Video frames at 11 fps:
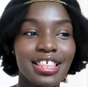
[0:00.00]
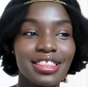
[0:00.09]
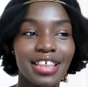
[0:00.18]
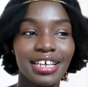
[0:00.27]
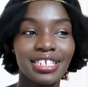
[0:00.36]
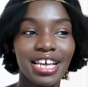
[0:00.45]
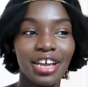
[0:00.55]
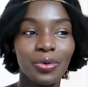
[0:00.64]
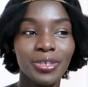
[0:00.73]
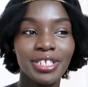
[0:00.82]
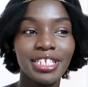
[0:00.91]
that I
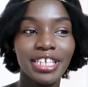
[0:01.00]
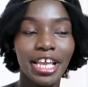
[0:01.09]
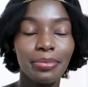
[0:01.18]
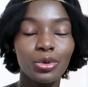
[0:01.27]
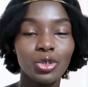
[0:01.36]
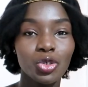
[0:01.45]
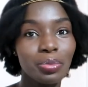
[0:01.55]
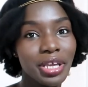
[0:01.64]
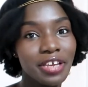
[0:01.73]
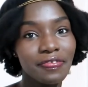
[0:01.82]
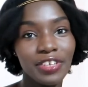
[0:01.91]
wasn't able to
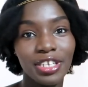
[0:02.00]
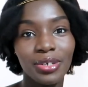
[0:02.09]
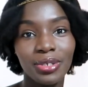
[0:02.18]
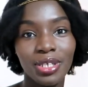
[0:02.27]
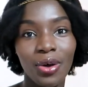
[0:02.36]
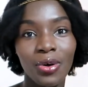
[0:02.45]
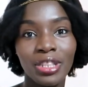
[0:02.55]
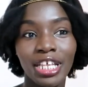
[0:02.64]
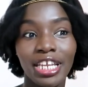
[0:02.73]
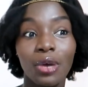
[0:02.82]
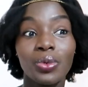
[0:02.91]
make videos on
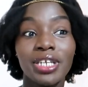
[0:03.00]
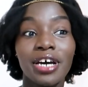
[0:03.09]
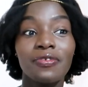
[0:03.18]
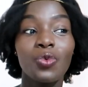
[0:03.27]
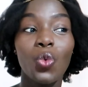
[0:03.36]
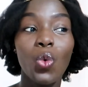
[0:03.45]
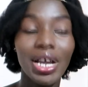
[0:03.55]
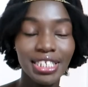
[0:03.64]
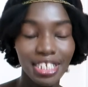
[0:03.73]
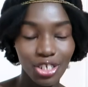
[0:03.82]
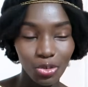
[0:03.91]
that I would have
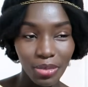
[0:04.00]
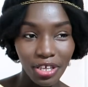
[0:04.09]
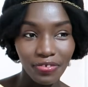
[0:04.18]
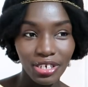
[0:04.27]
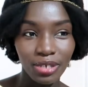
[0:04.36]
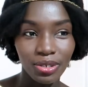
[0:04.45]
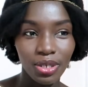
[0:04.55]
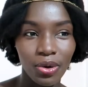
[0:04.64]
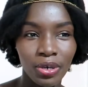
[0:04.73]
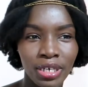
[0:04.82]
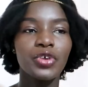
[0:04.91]
wanted to make
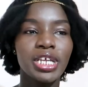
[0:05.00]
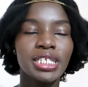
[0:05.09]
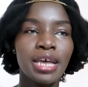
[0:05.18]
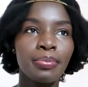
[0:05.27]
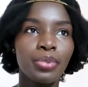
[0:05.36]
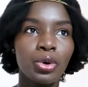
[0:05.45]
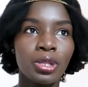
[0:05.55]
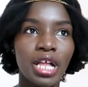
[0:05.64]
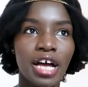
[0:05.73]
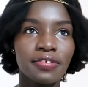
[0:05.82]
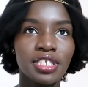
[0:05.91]
videos on. For
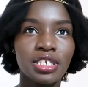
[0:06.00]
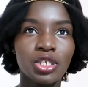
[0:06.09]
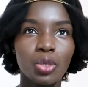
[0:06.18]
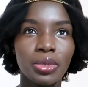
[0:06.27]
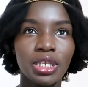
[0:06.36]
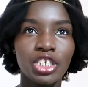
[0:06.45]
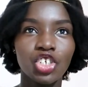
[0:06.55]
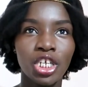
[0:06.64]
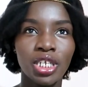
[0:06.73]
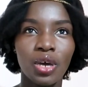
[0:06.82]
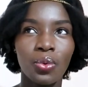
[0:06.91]
example, I've seen so many
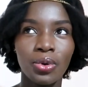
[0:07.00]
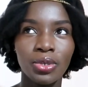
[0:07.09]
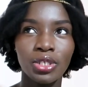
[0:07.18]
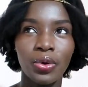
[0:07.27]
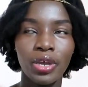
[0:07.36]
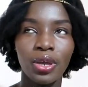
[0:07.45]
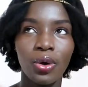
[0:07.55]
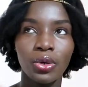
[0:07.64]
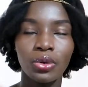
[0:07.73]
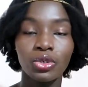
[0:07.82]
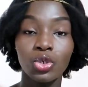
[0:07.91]
gender wars going
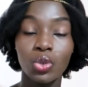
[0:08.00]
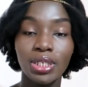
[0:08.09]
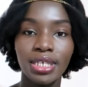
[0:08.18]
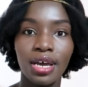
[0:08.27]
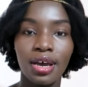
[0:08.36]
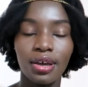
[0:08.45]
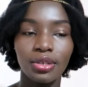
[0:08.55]
on Twitter